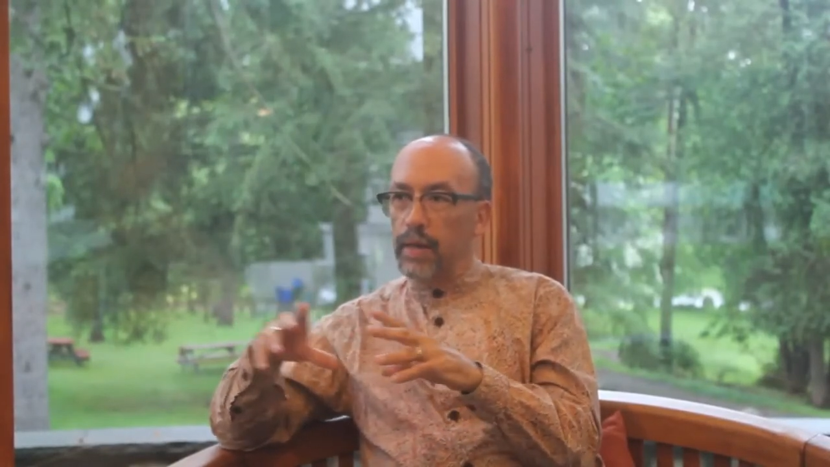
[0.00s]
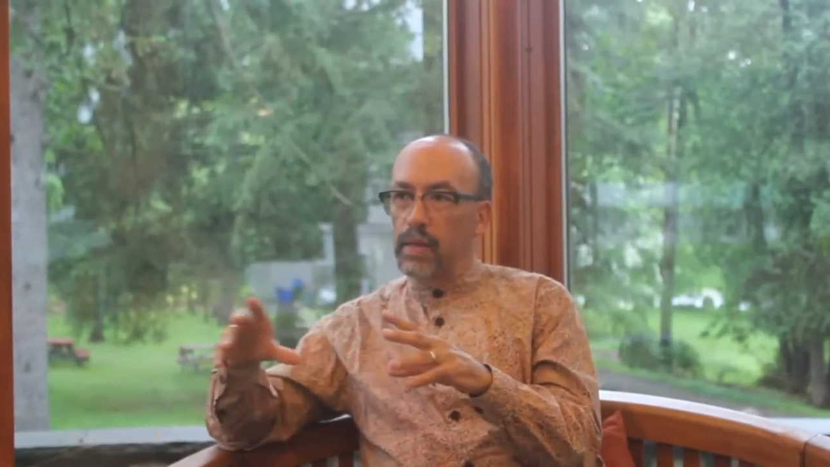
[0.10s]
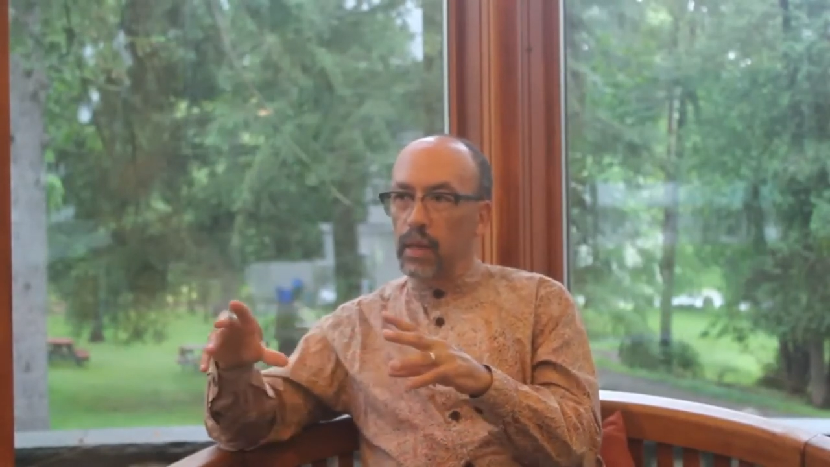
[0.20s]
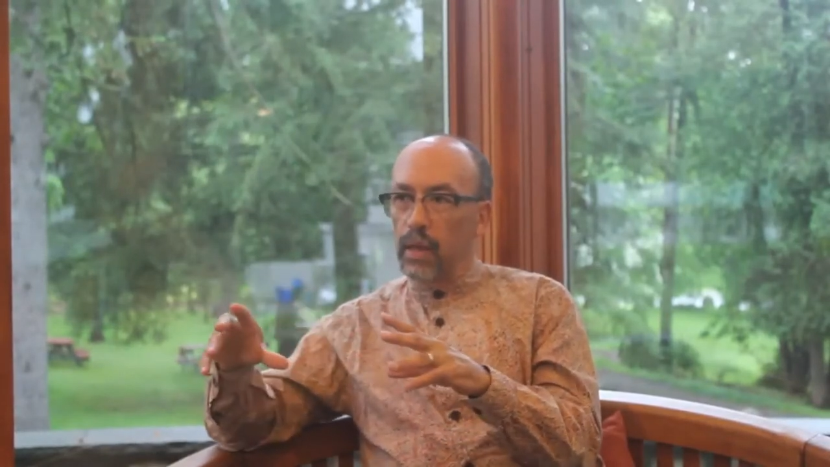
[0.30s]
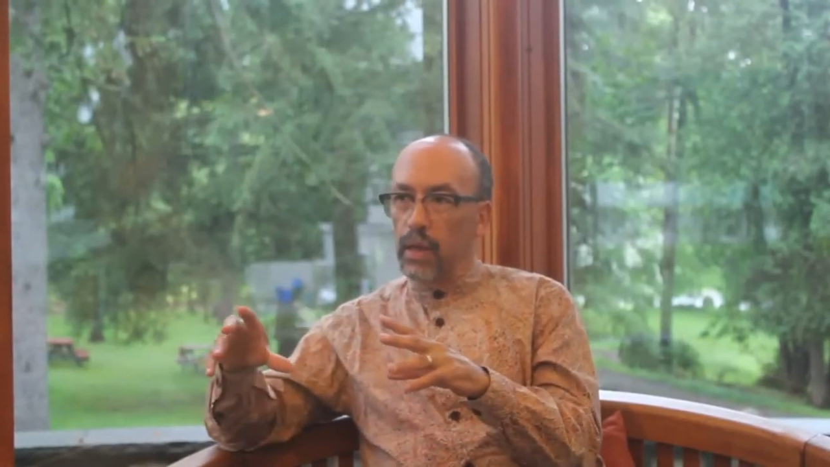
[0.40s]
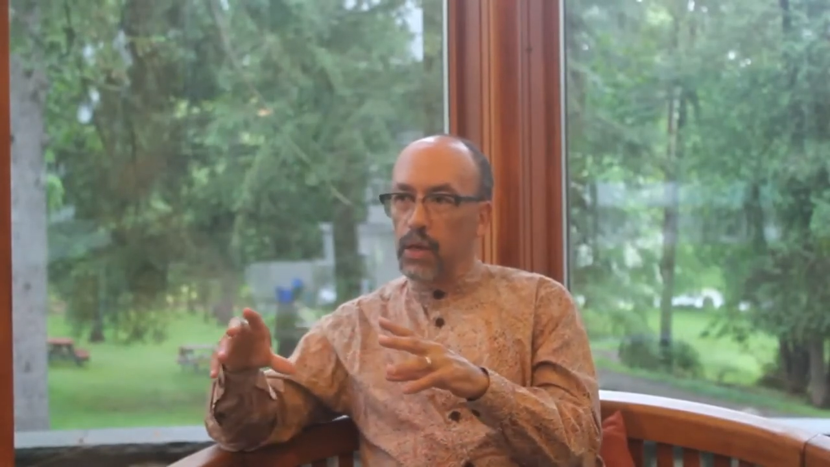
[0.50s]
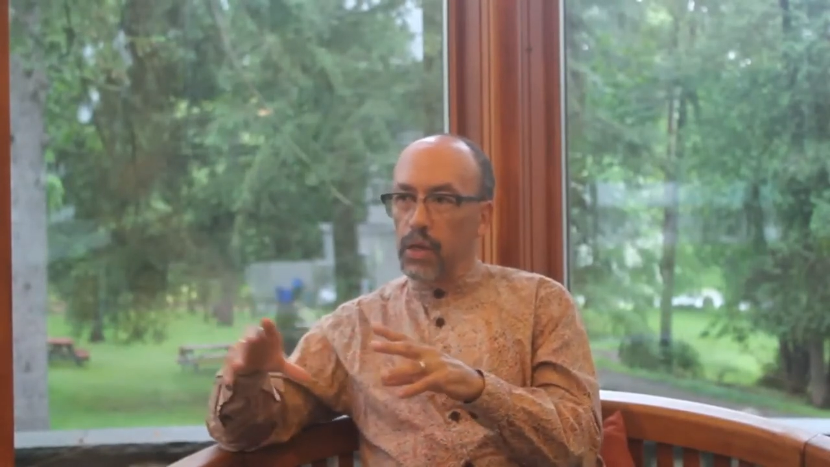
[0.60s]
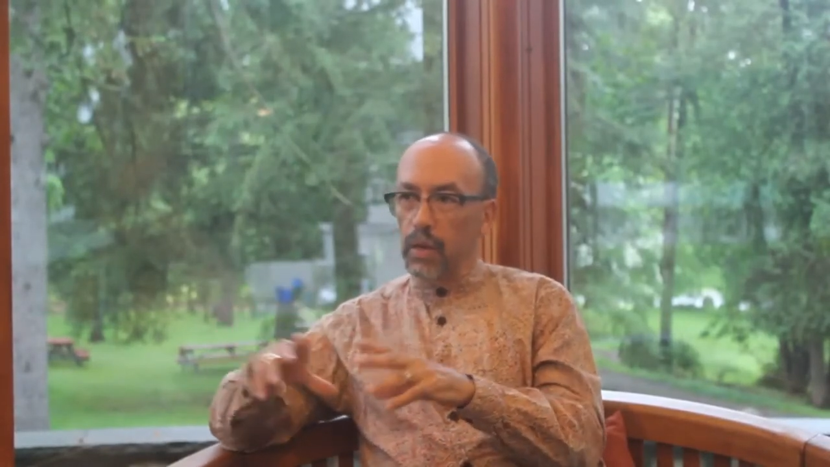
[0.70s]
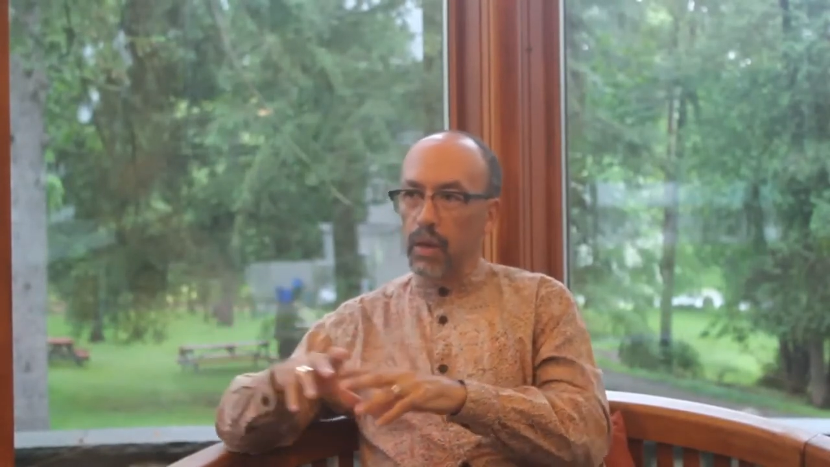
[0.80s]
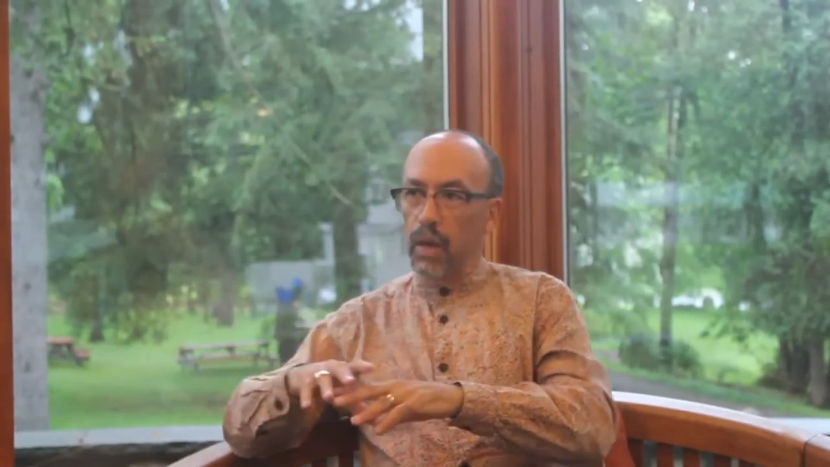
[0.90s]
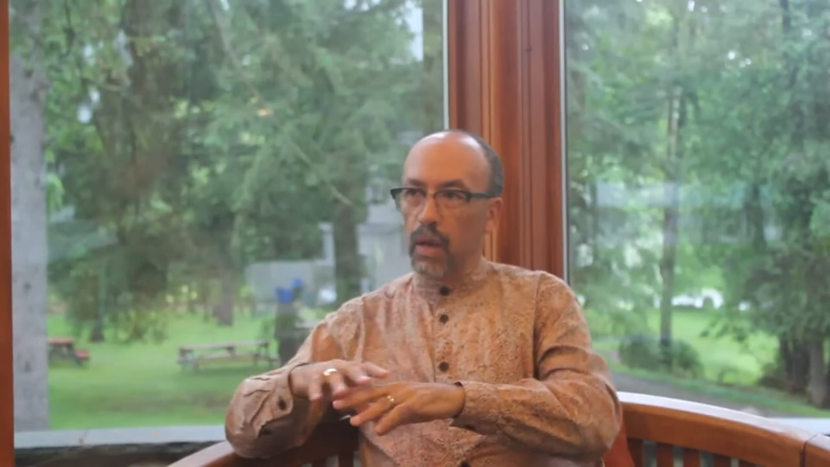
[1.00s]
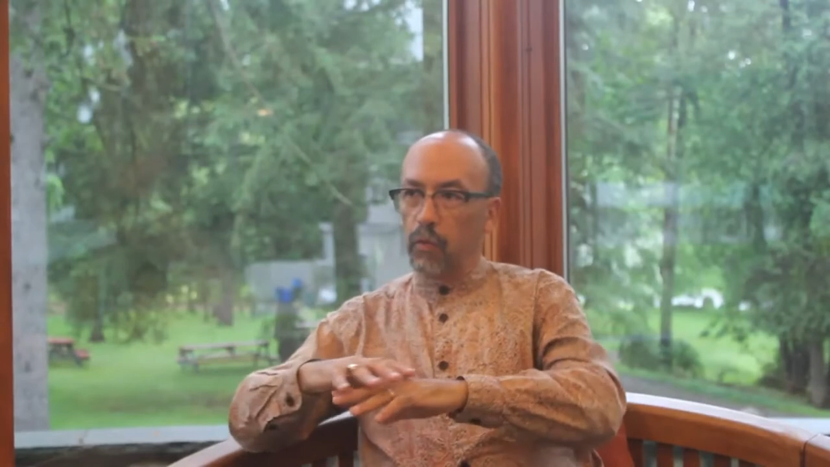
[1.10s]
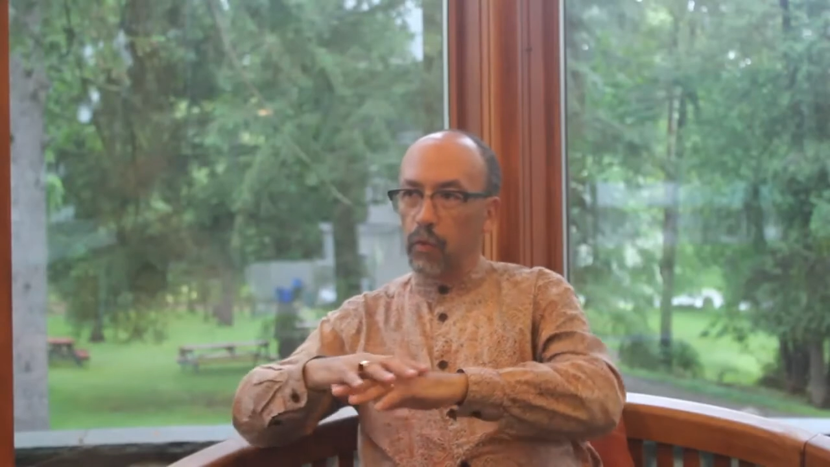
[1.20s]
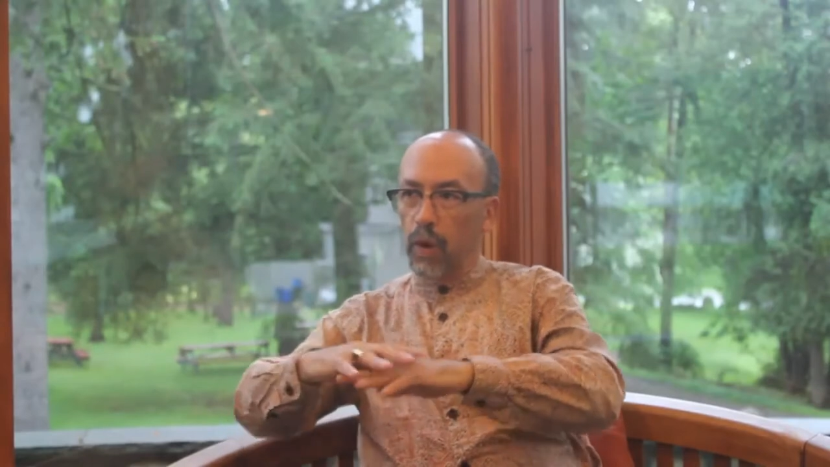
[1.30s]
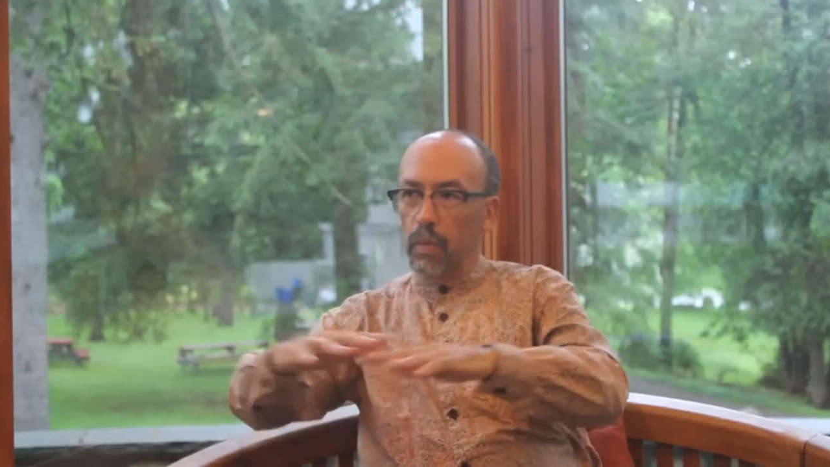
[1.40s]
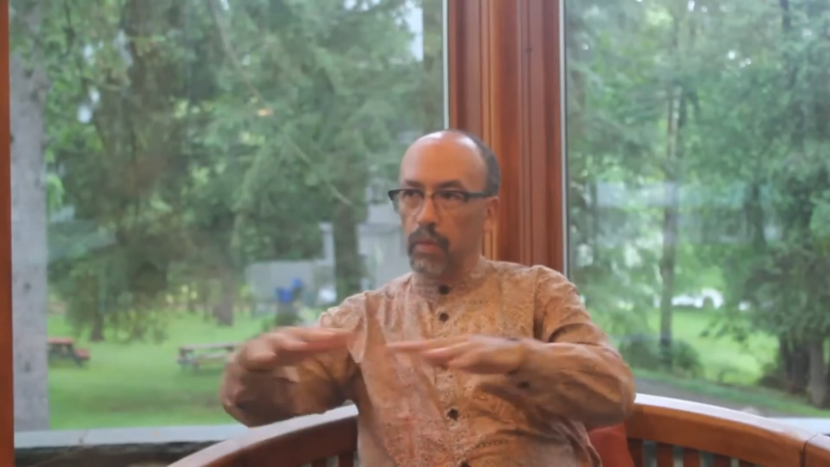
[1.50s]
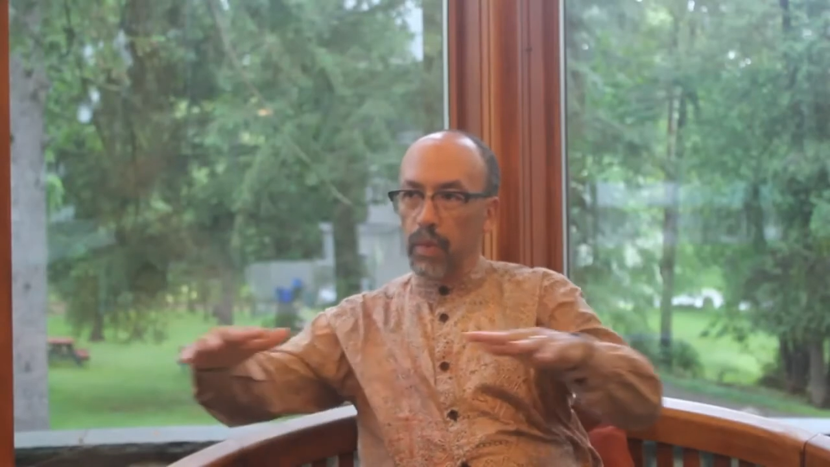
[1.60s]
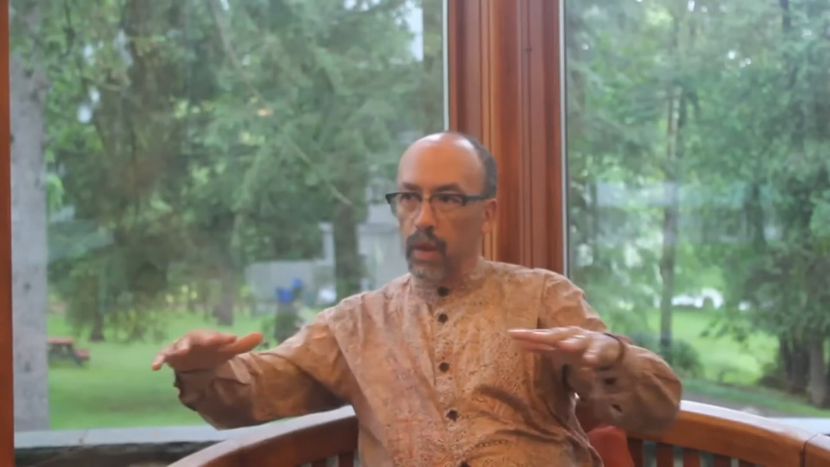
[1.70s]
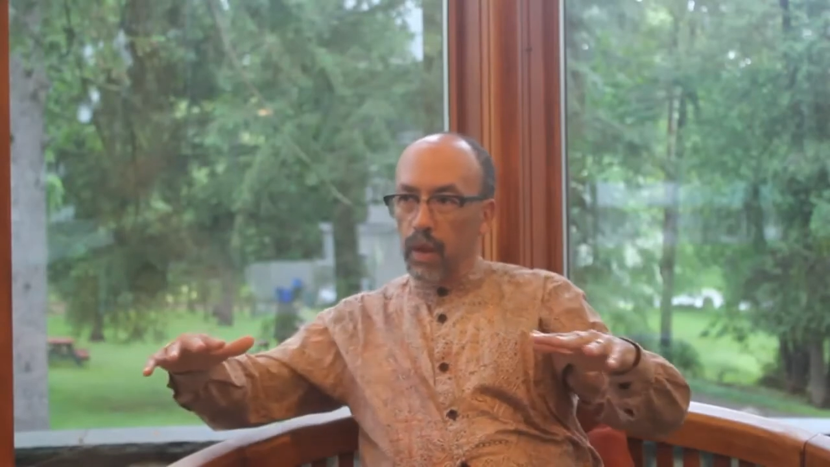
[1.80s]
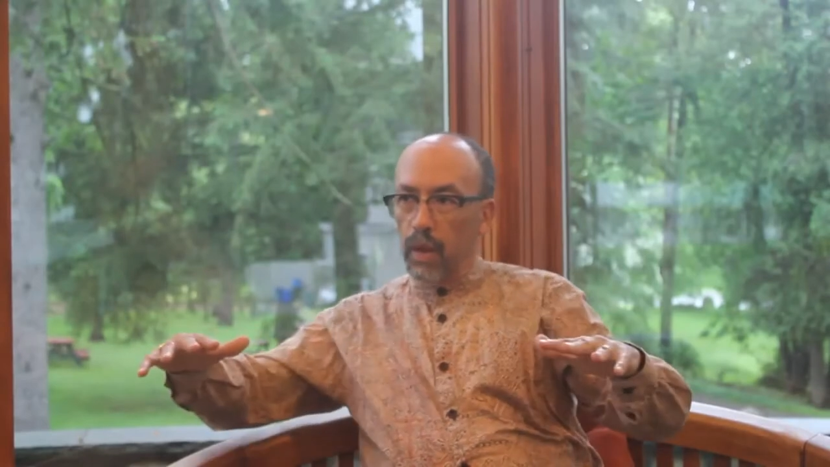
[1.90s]
isolation
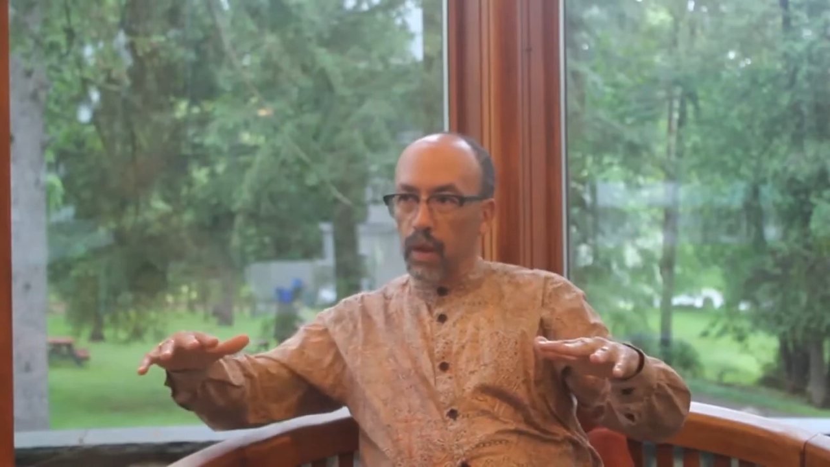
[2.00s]
from